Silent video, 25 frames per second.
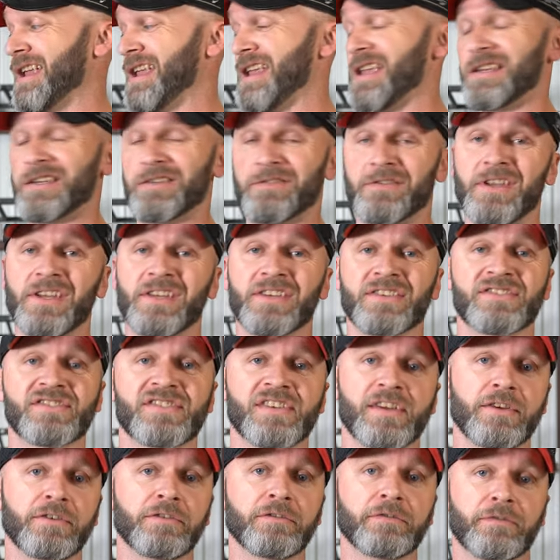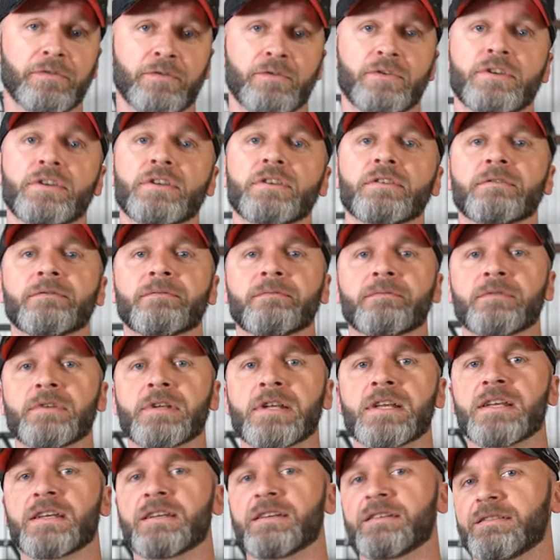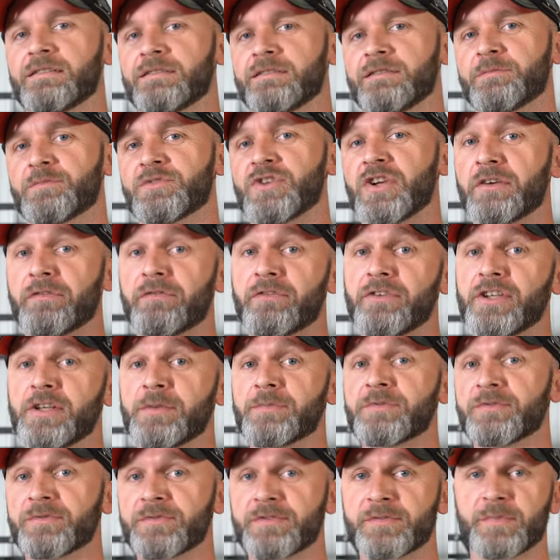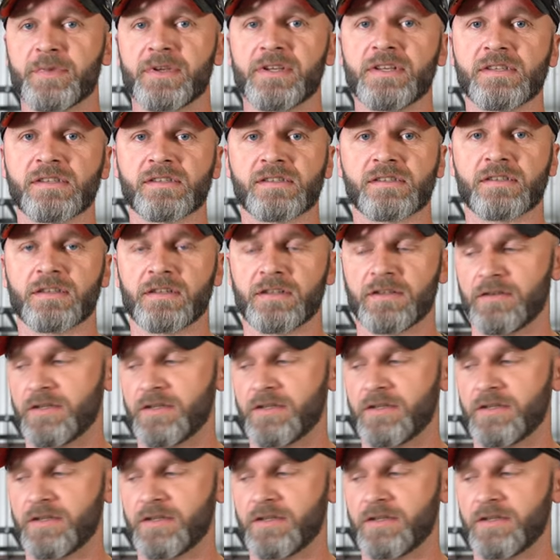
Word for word: and I've got a sale for you. I'm trying to free up some space,